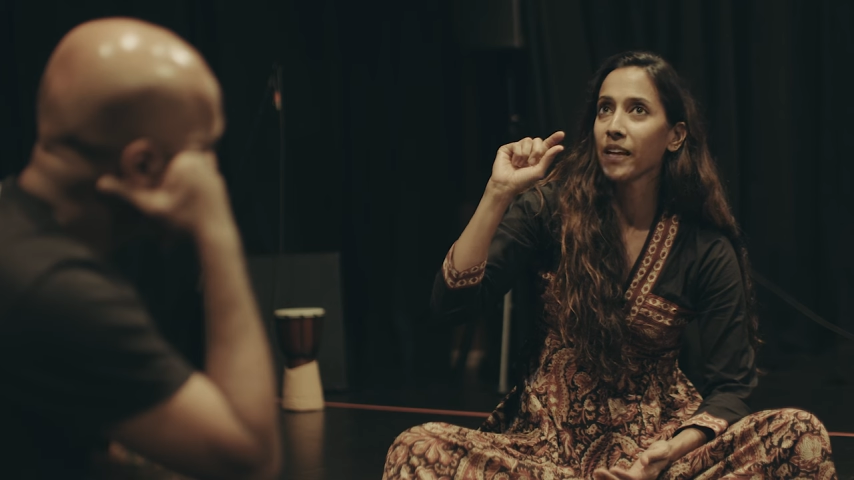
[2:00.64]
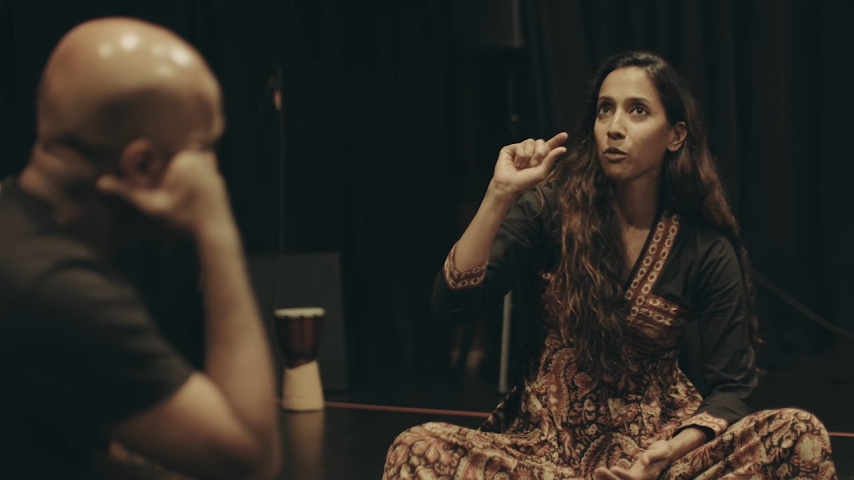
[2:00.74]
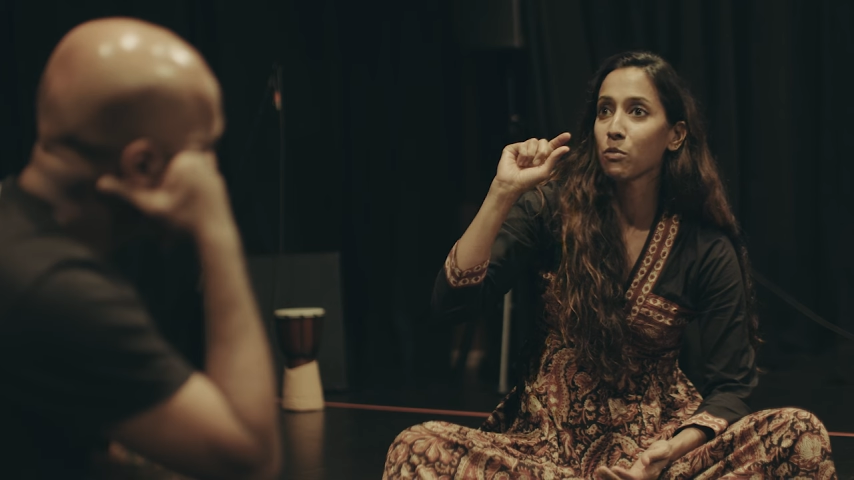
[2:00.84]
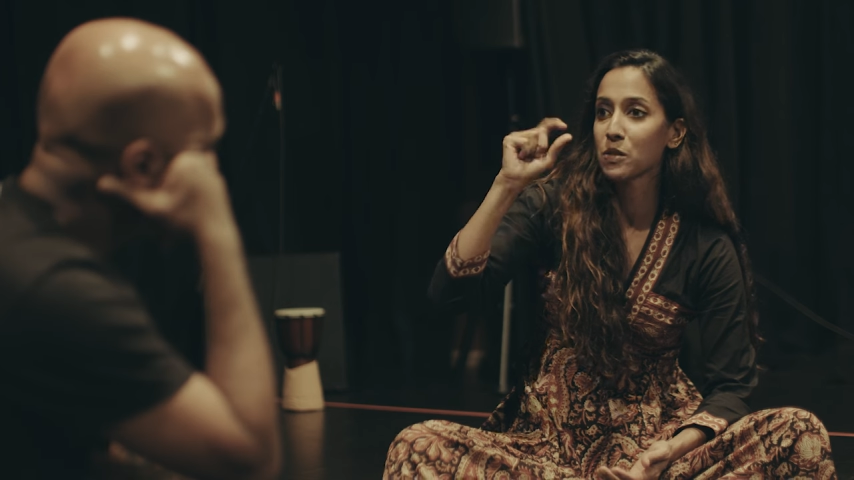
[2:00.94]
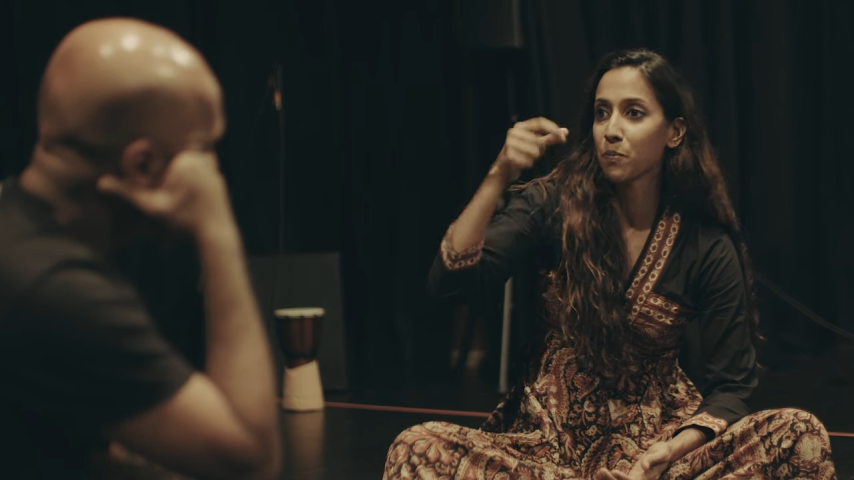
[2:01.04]
like
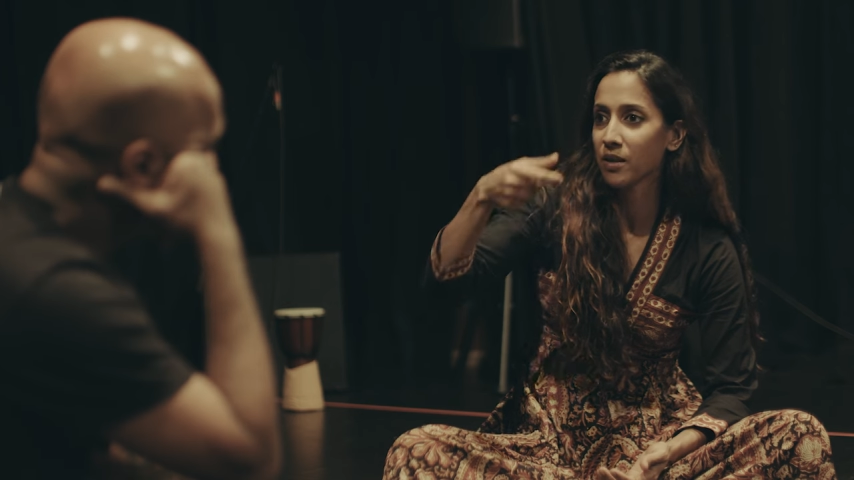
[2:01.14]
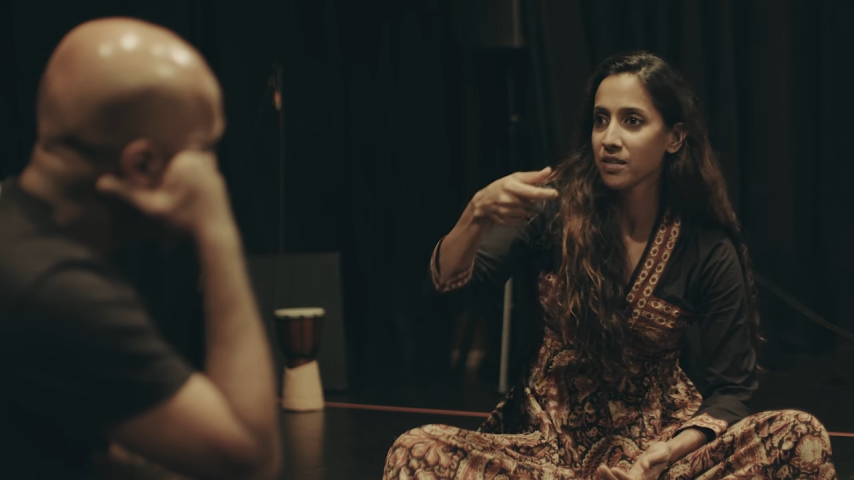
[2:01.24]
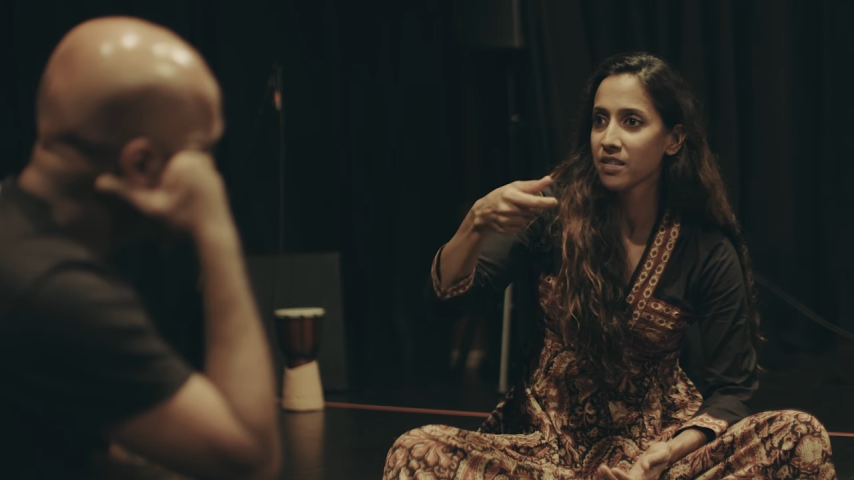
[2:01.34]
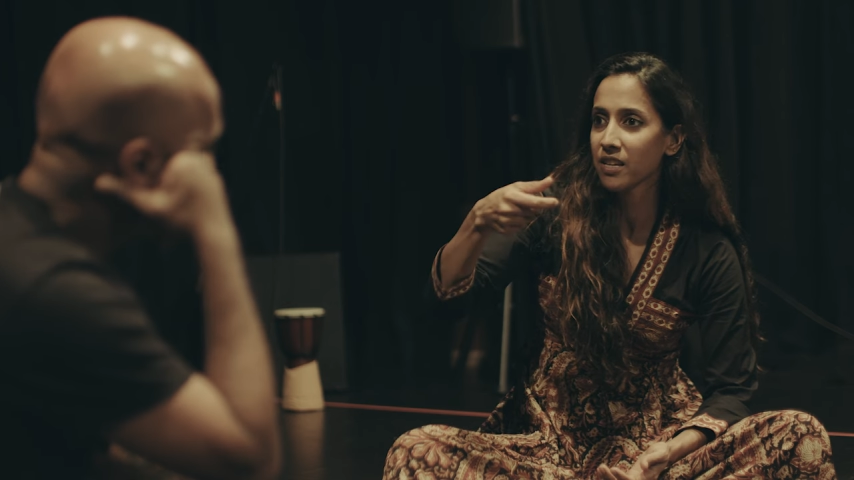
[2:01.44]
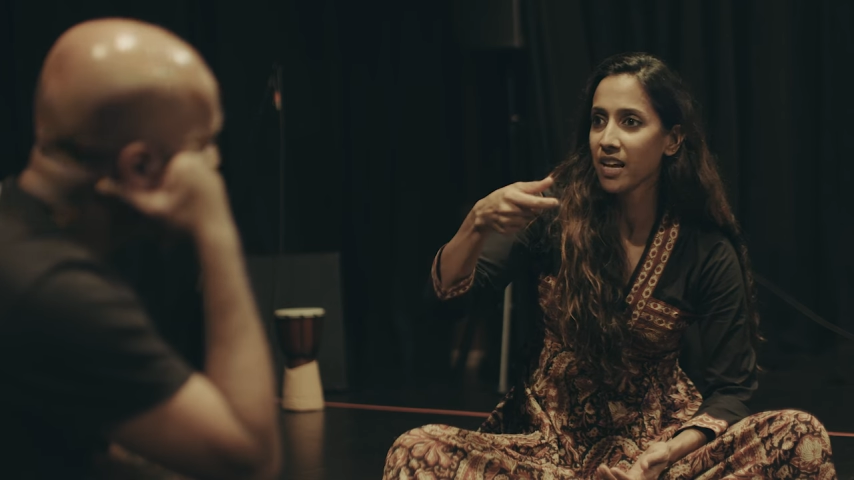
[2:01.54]
a
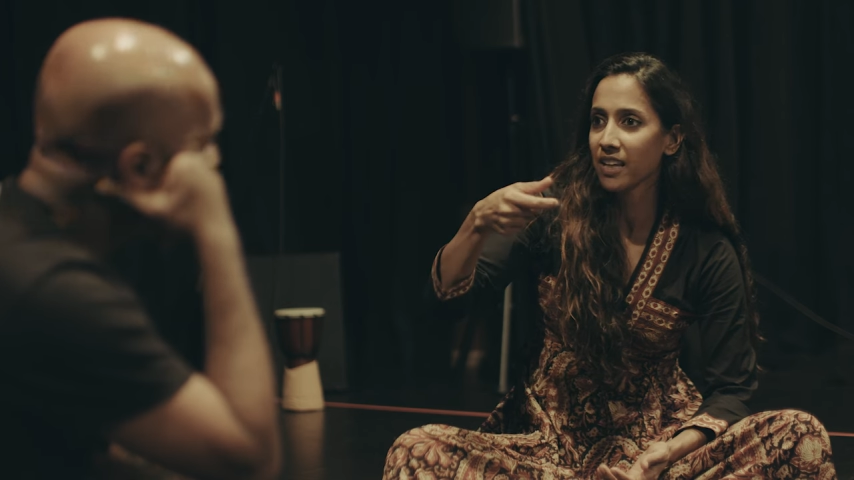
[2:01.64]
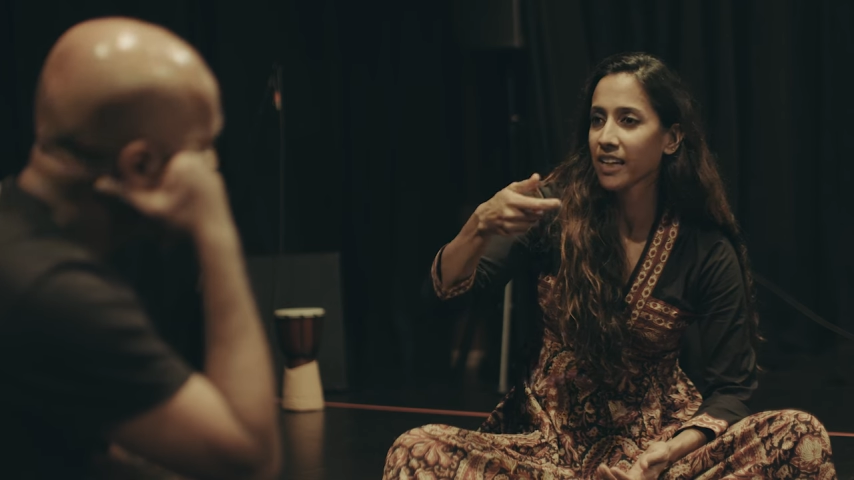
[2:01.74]
response to that.